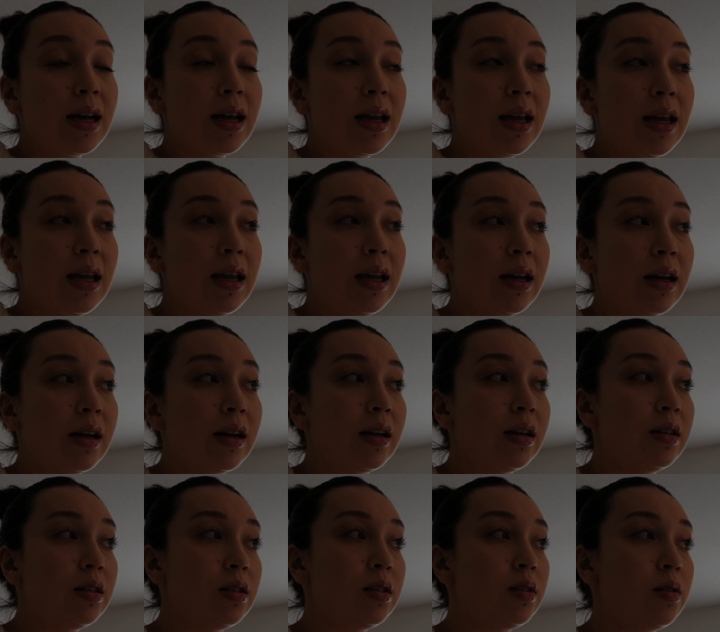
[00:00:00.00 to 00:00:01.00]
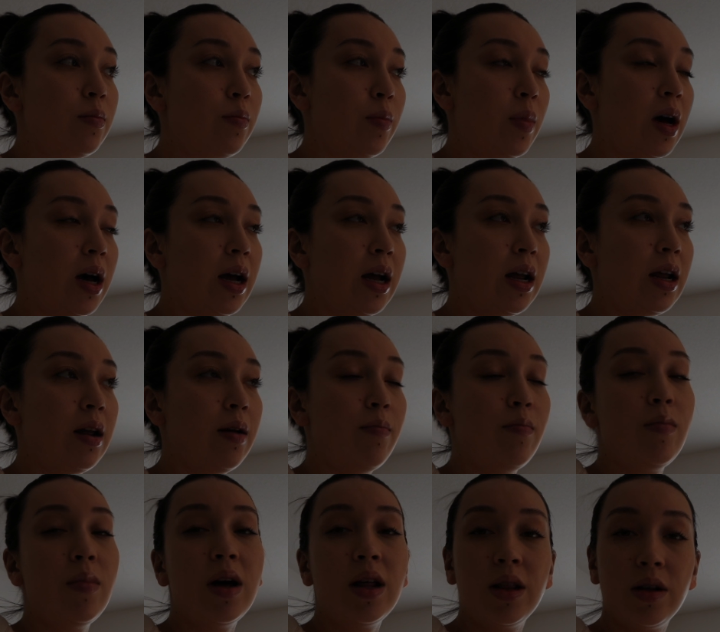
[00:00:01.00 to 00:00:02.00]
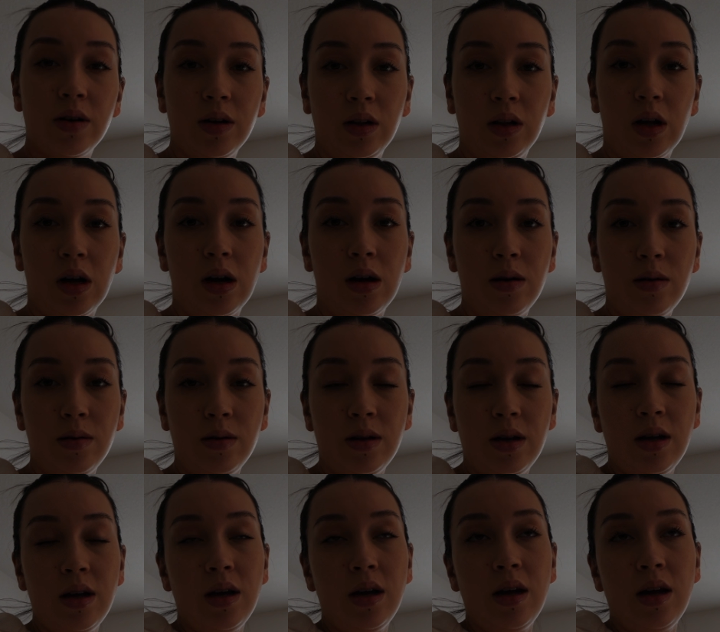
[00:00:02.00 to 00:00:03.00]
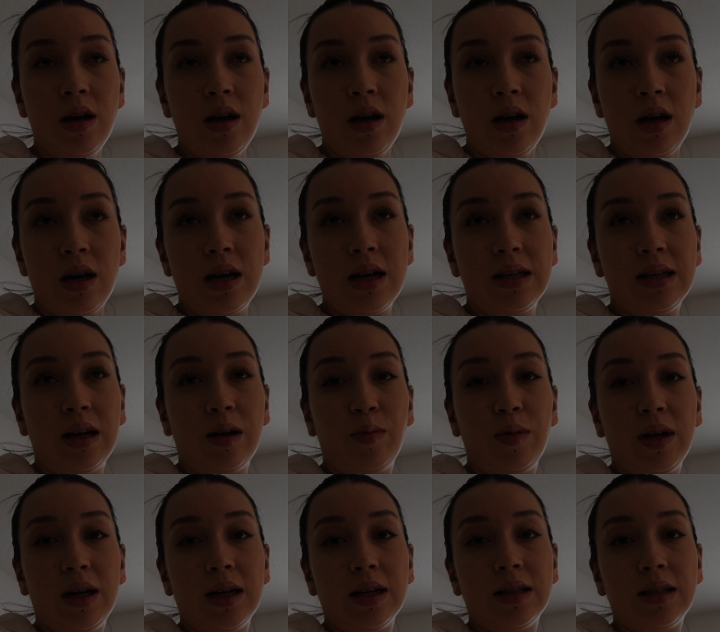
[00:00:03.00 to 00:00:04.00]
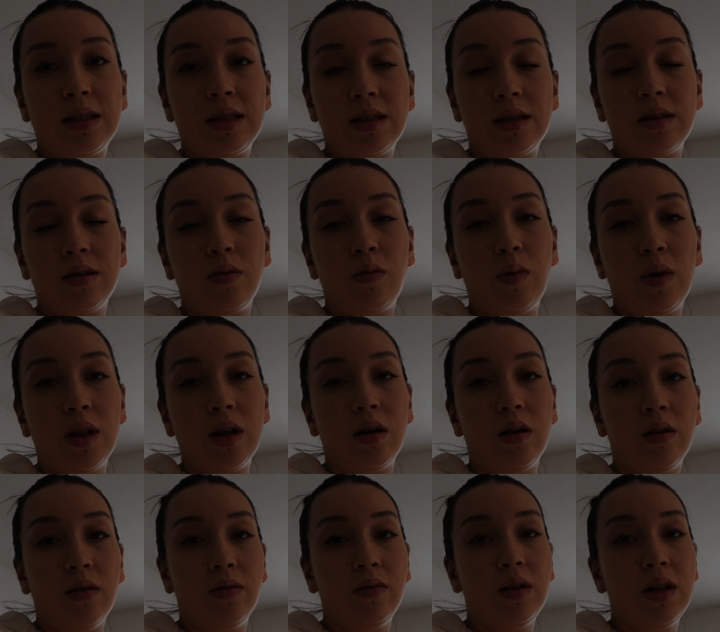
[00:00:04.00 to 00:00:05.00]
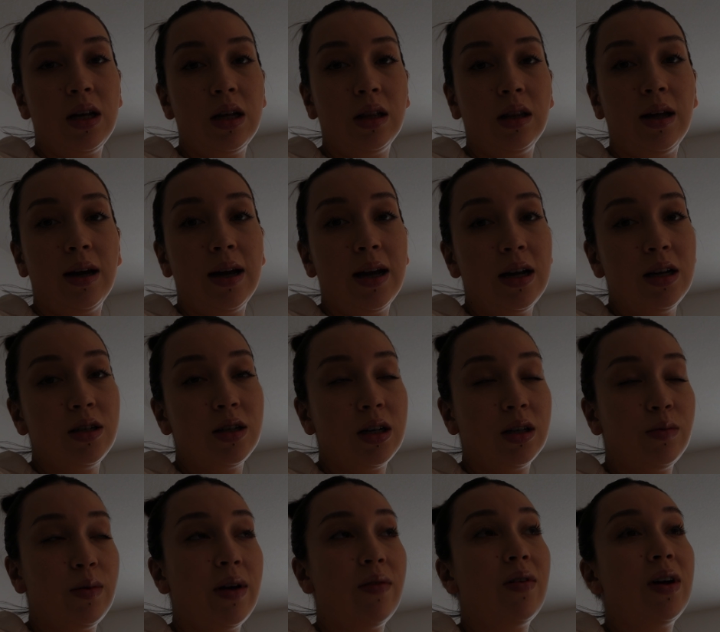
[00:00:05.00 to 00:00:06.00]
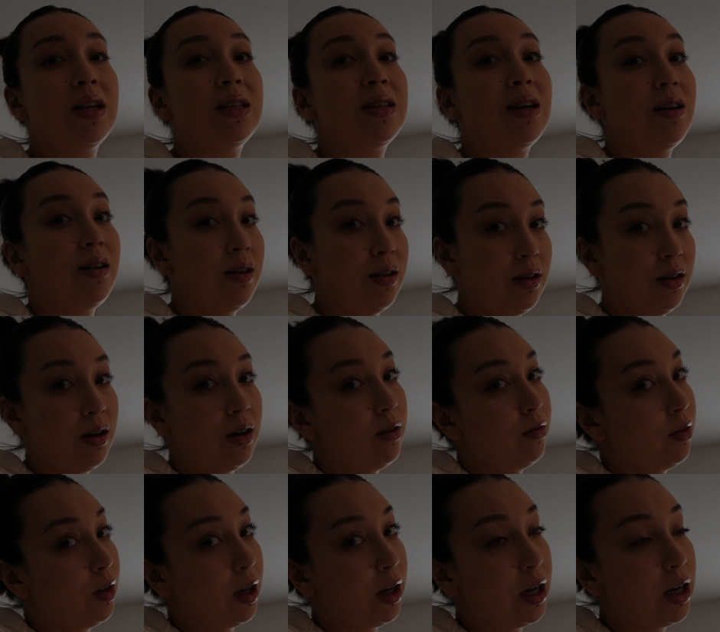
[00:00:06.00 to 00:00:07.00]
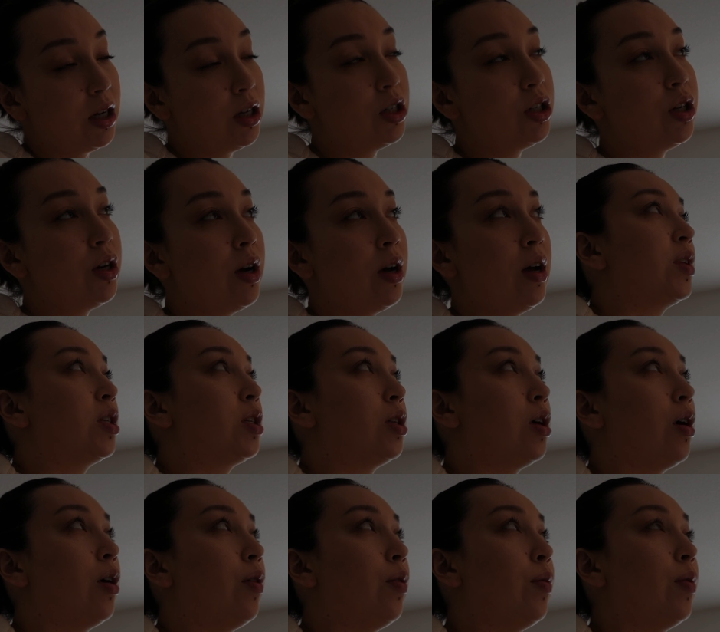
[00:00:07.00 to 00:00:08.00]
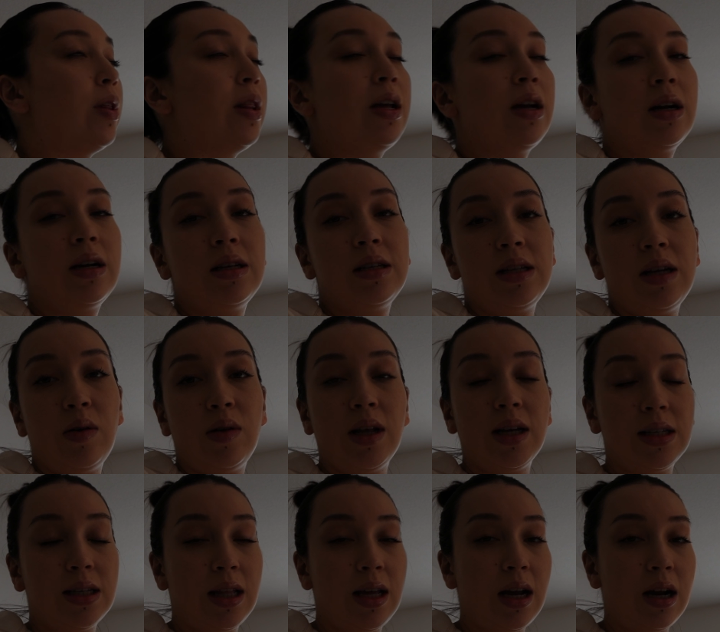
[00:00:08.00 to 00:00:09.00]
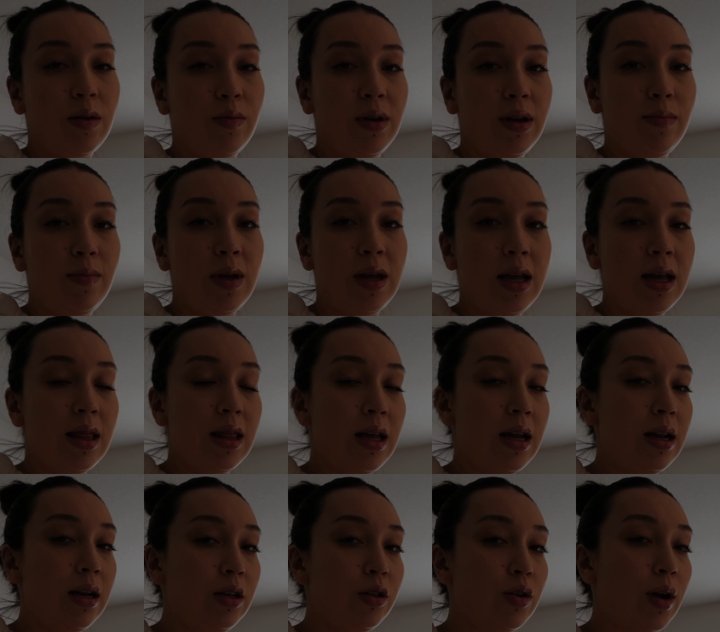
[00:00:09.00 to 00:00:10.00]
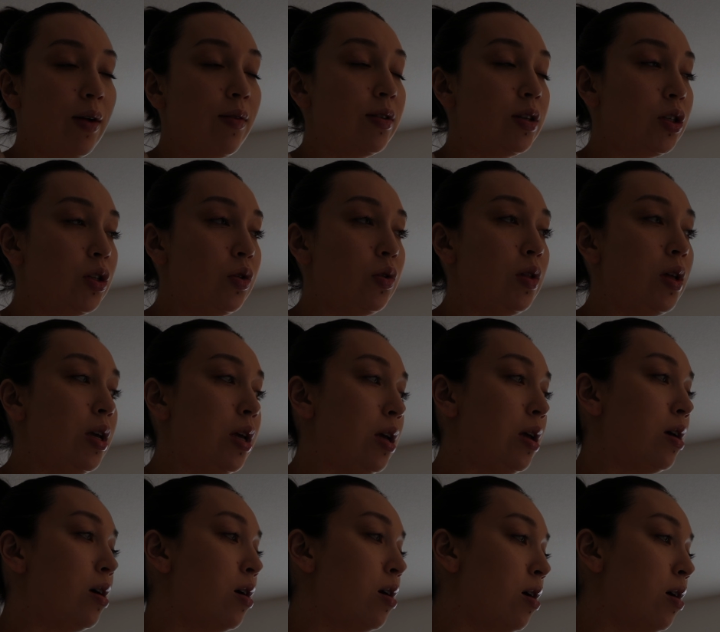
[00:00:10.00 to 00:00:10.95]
and my mother-in-law is helping us with all of the luggage because we have a ton of luggage. So they're gonna stay with us at the Airbnb and then drive us to the